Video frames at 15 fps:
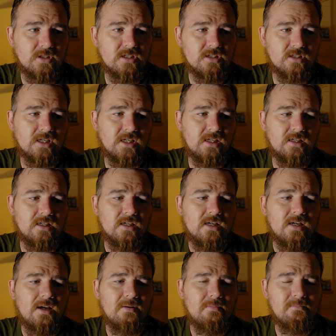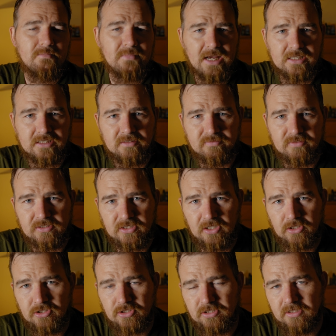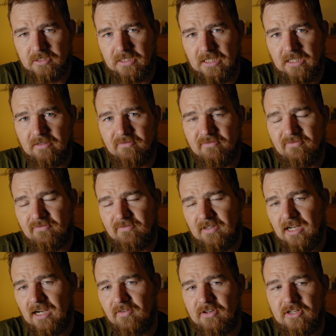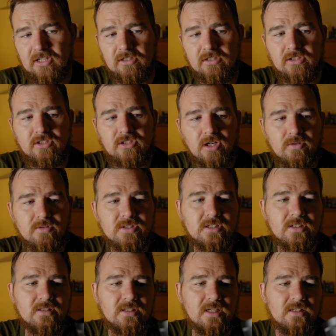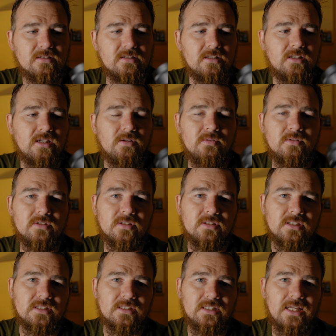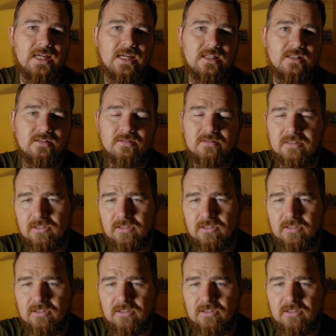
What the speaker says: There's a massive reduction in flaring and ghosting thanks to the coatings on this lens.